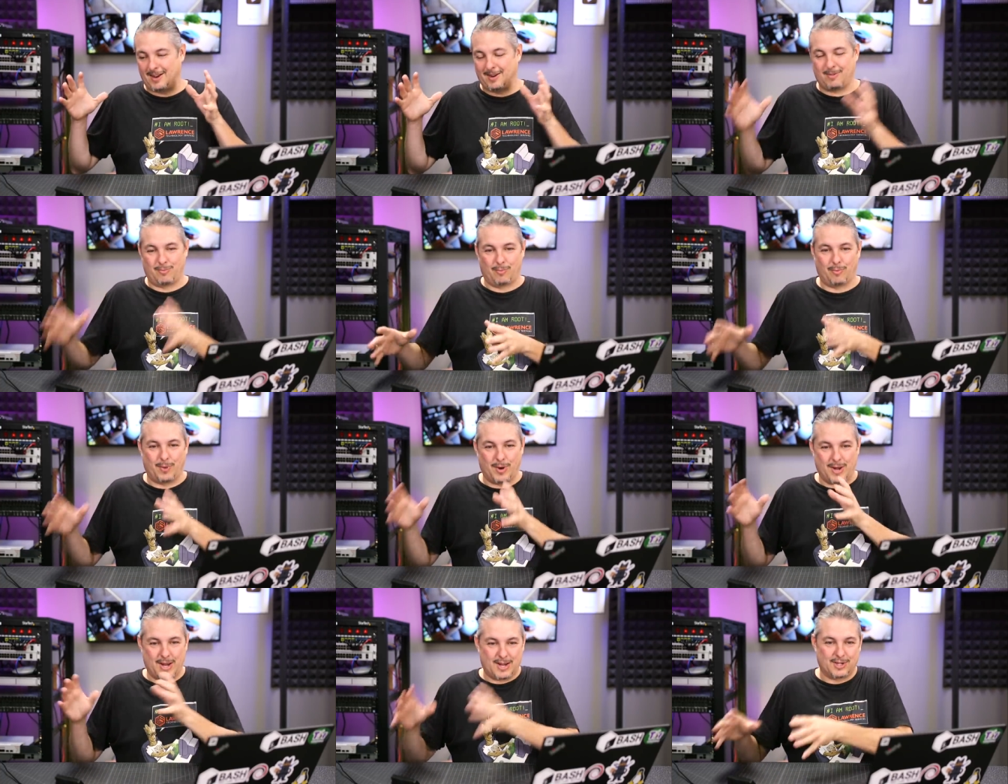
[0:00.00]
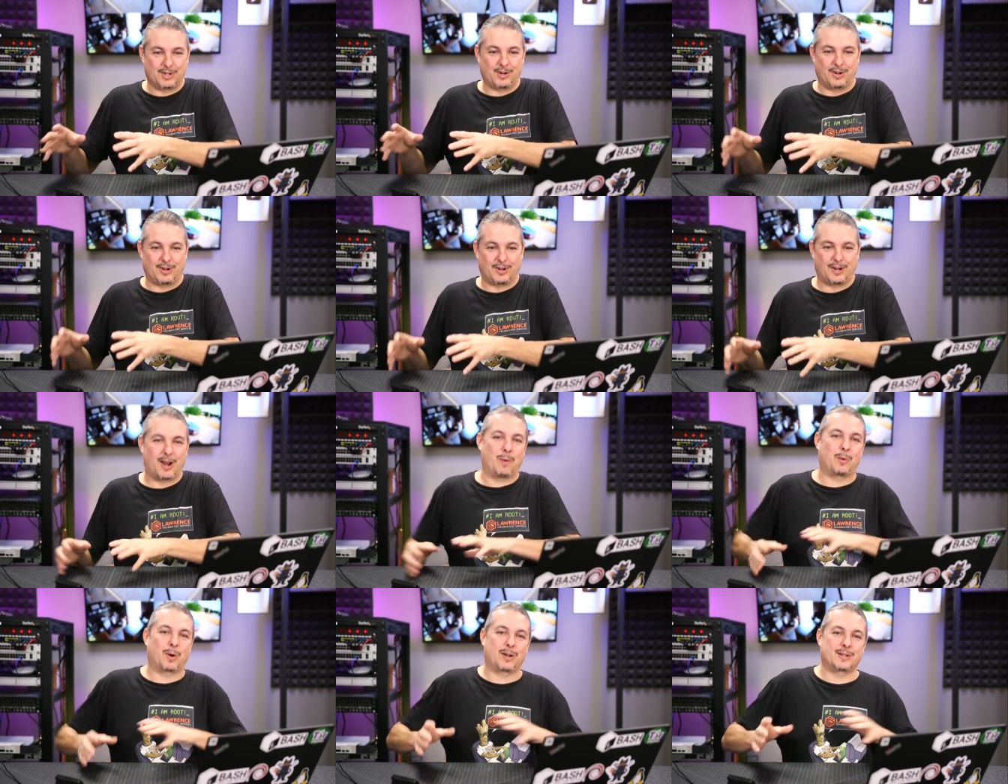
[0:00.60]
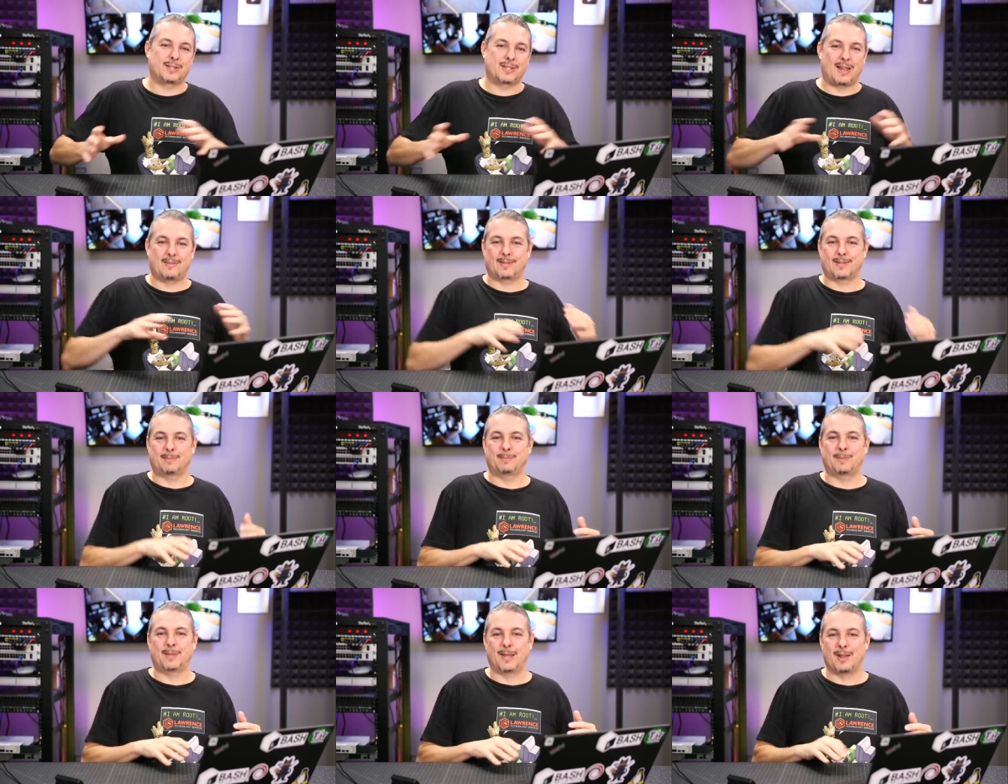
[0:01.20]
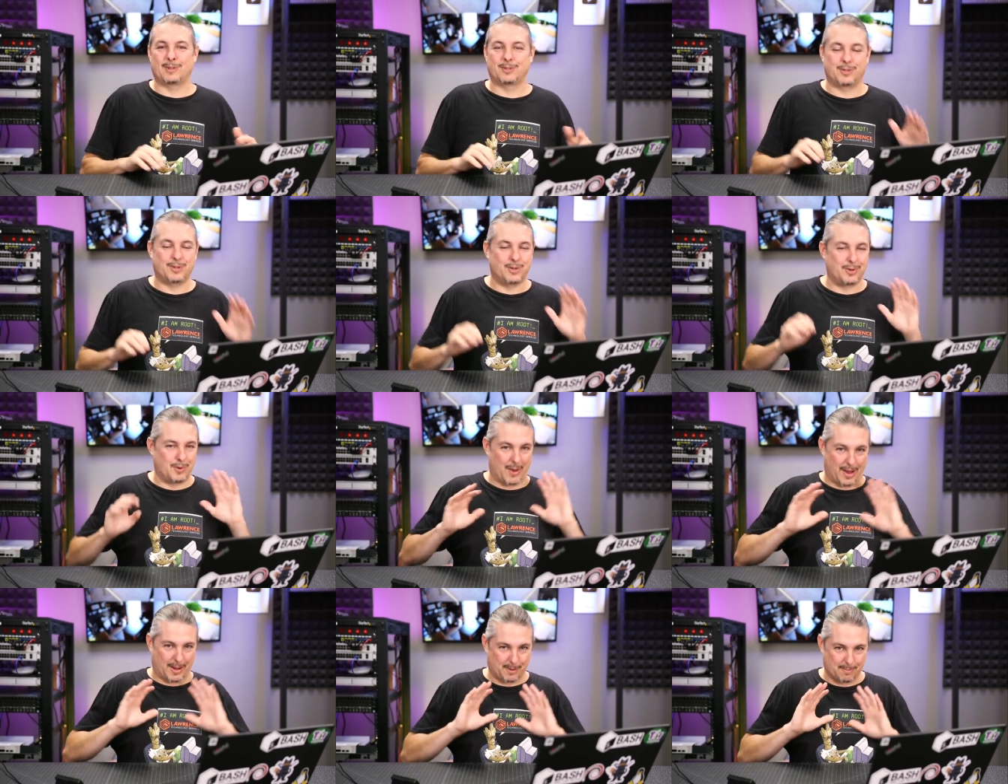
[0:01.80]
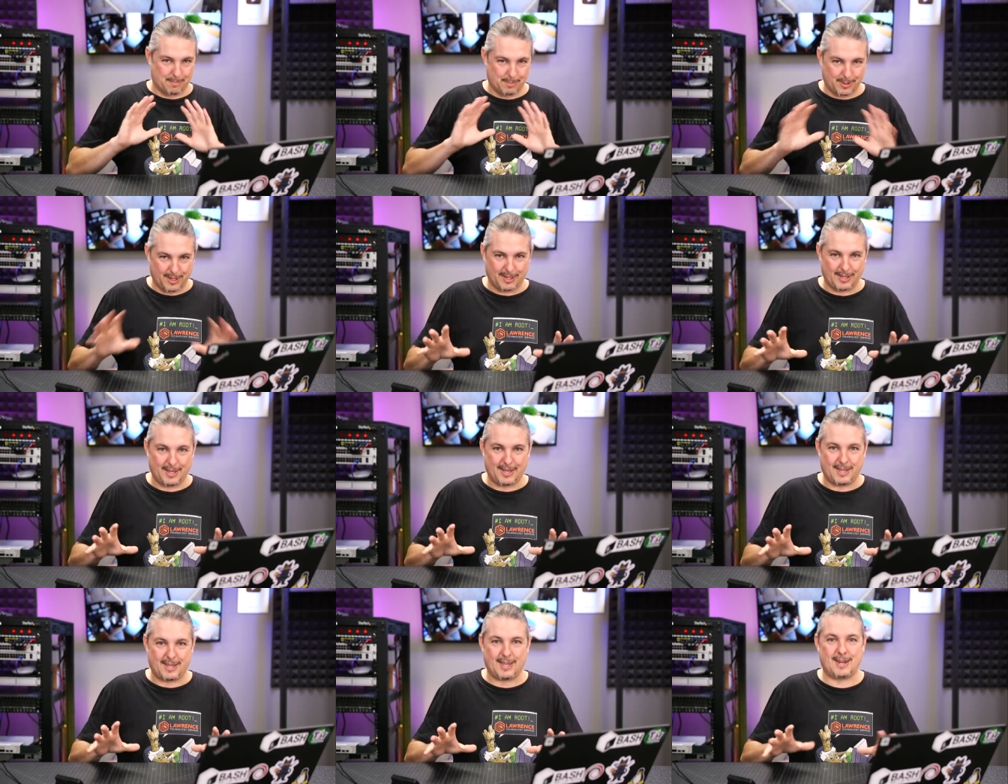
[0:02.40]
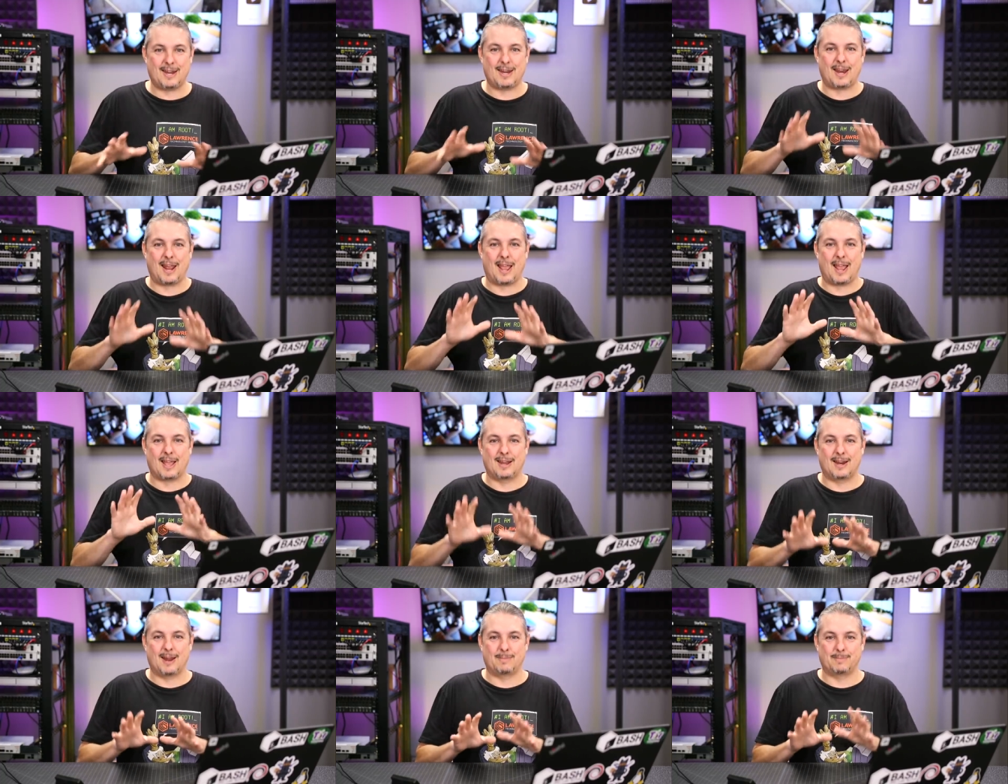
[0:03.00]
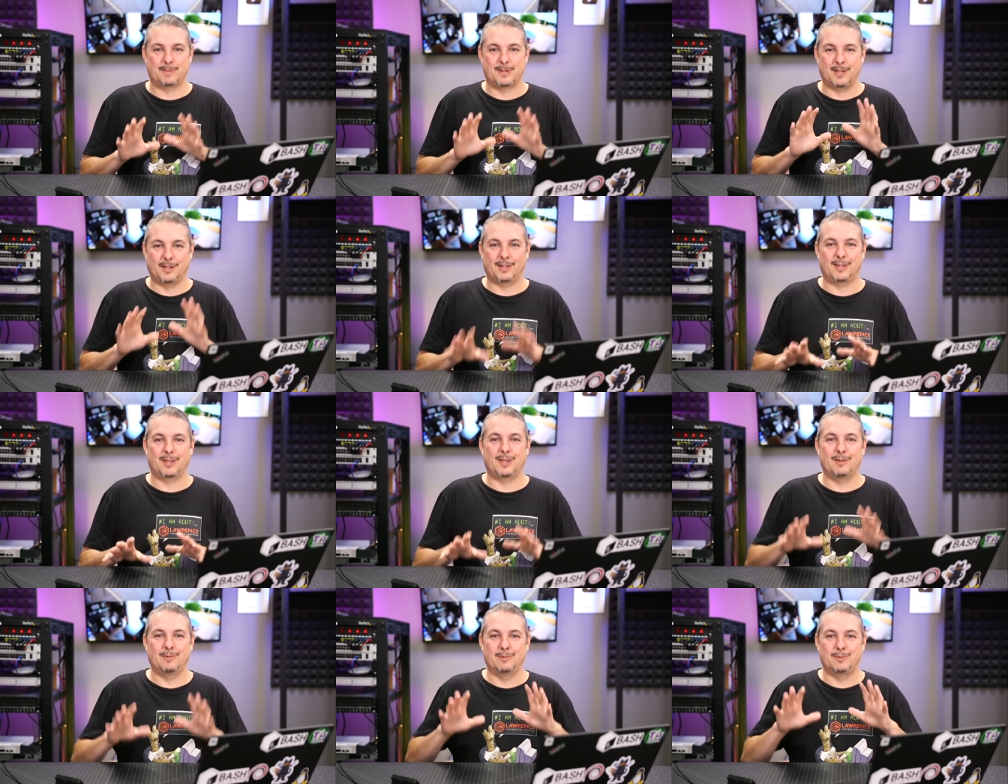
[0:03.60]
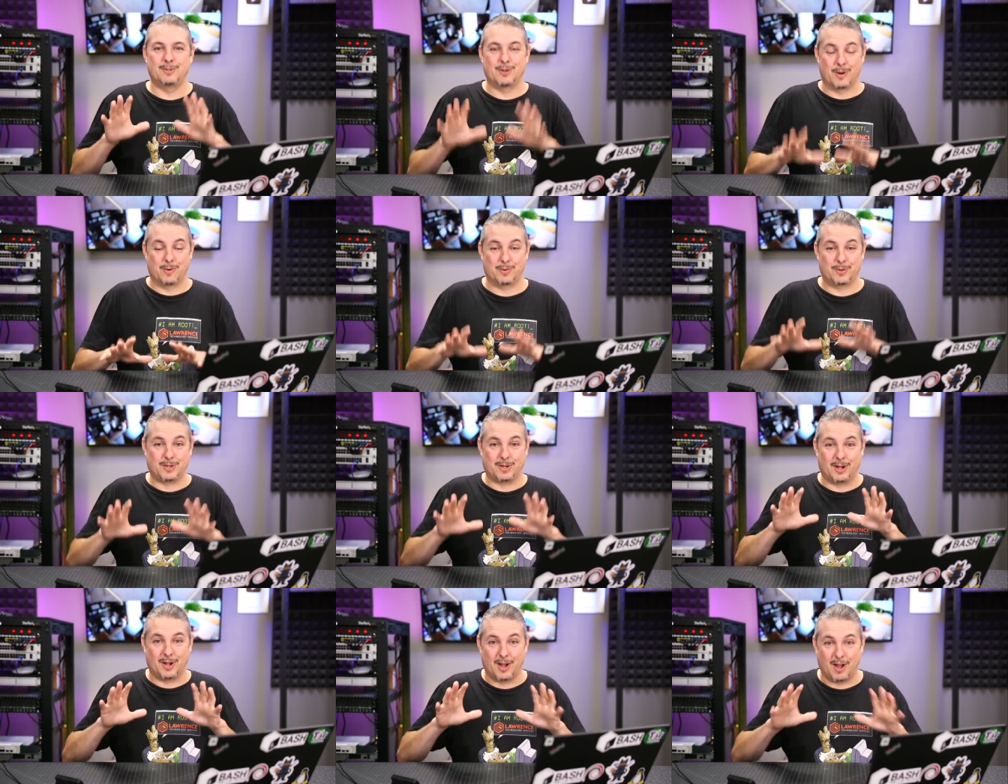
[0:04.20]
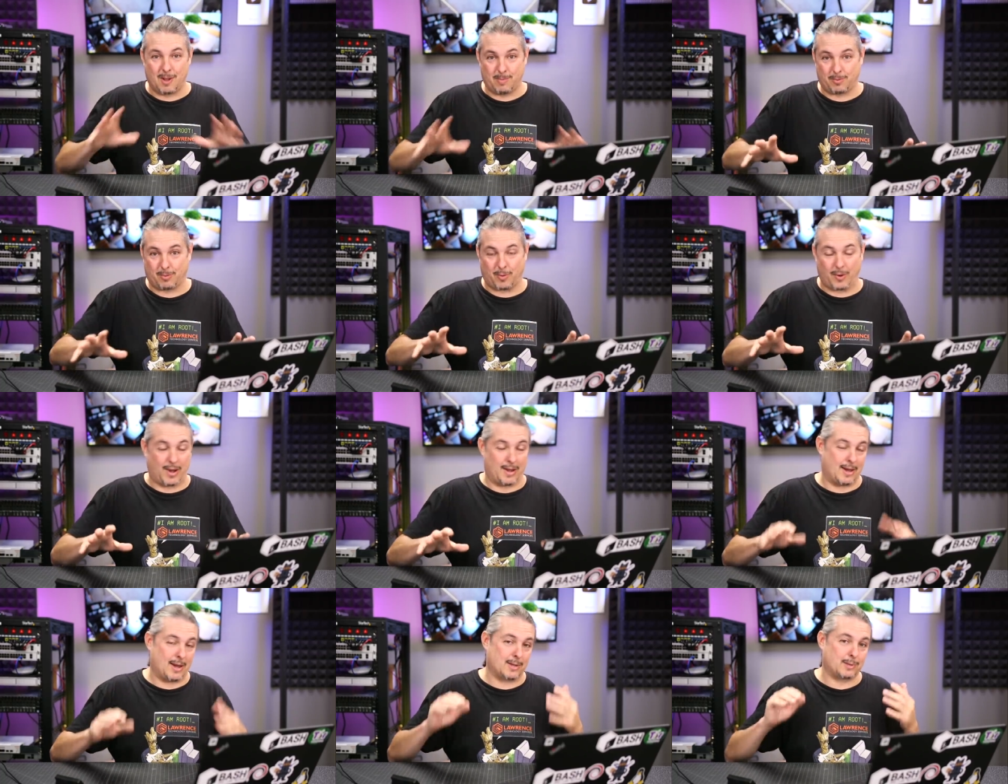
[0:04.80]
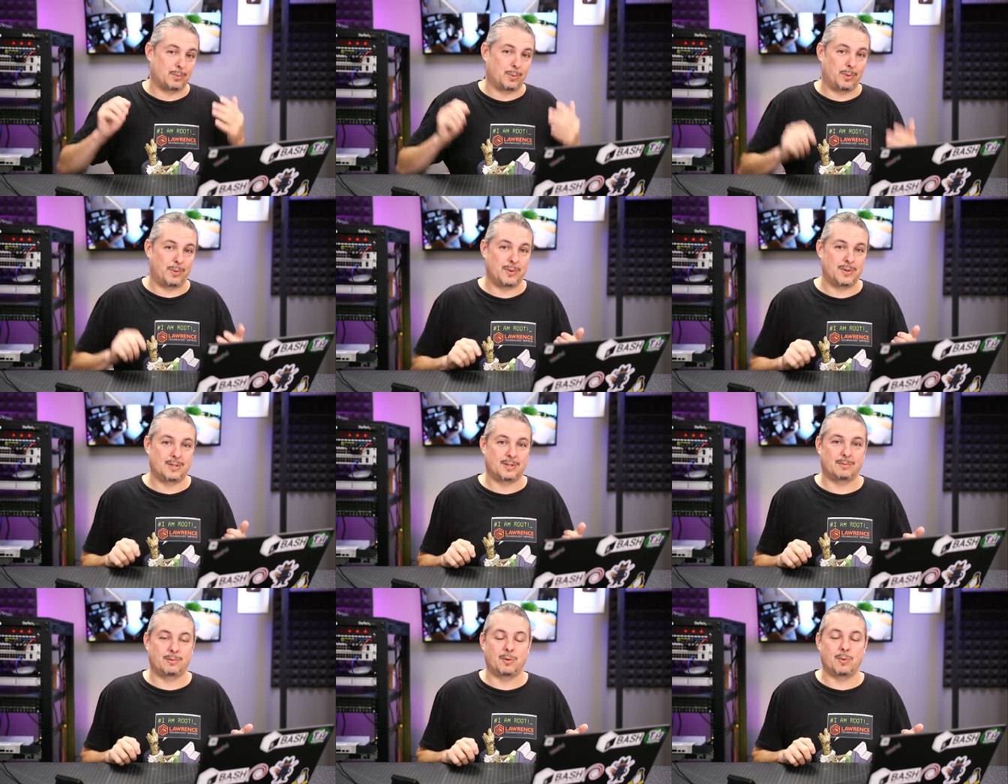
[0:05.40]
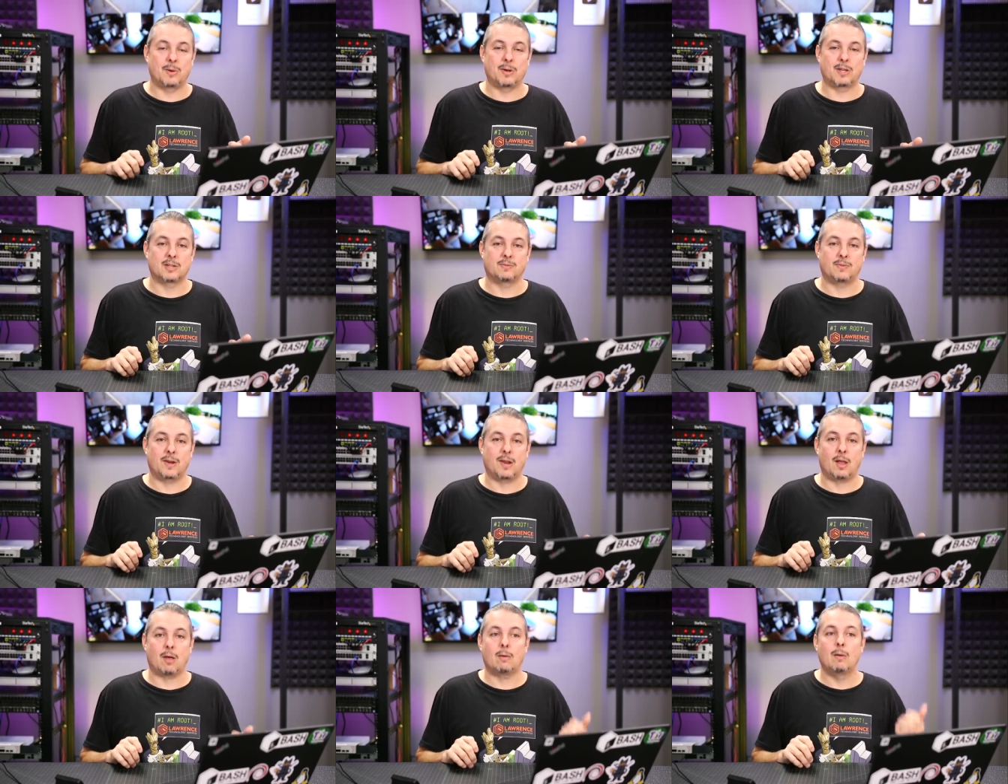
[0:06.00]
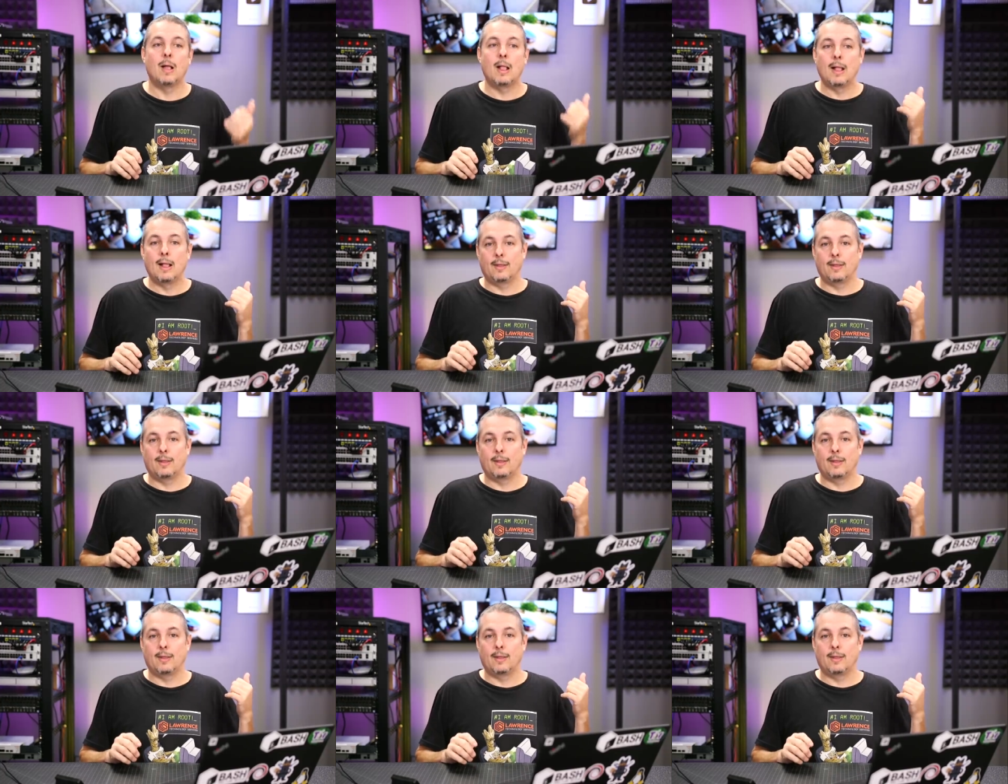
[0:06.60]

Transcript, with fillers: re-engineering the network because I have something else to do. I completely get it, and I'm telling you, don't upgrade. And that's one of the reasons I'm doing this video.